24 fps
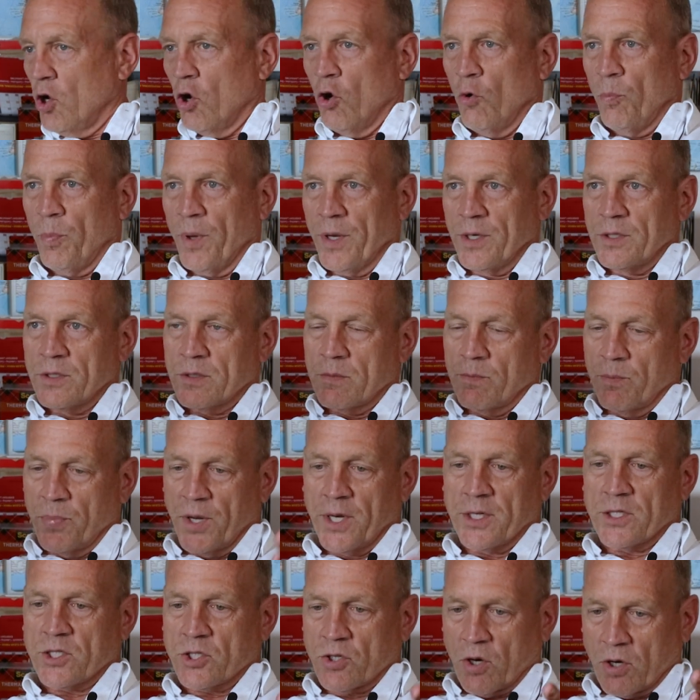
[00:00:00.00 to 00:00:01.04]
open,
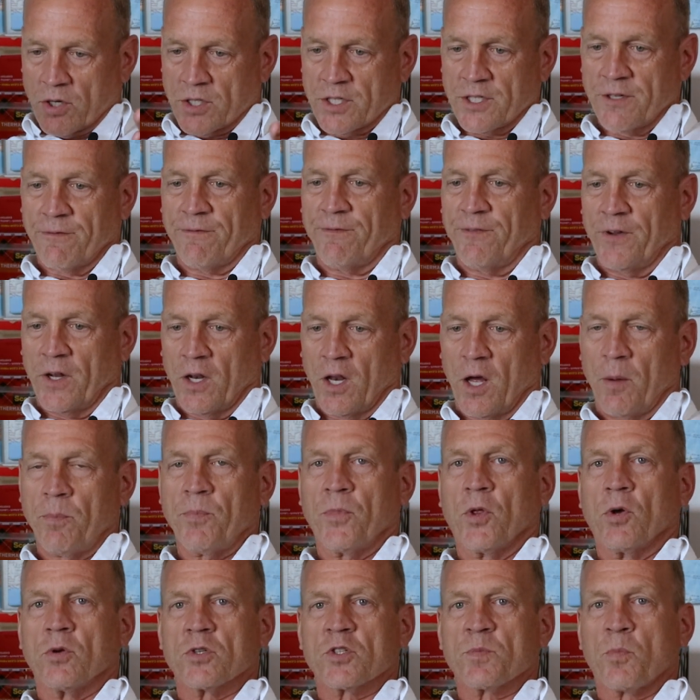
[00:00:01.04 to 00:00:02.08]
but it starts to fill
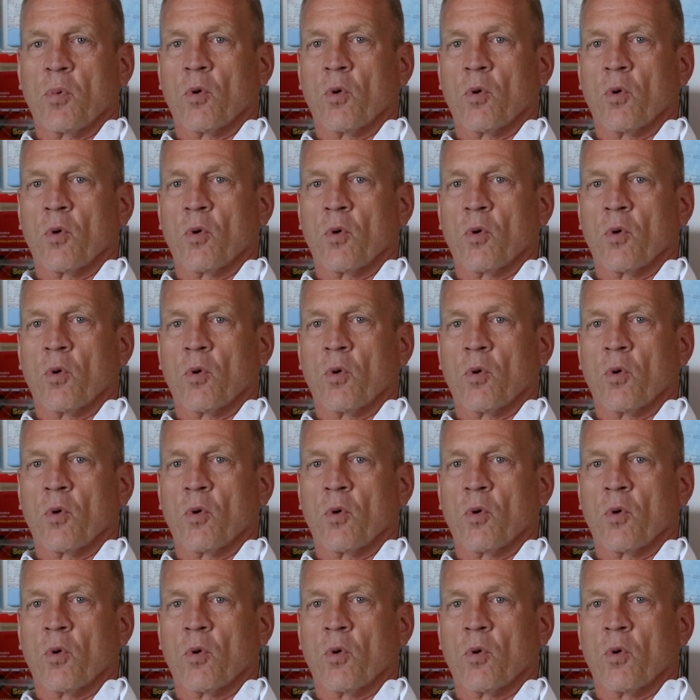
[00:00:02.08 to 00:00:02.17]
up those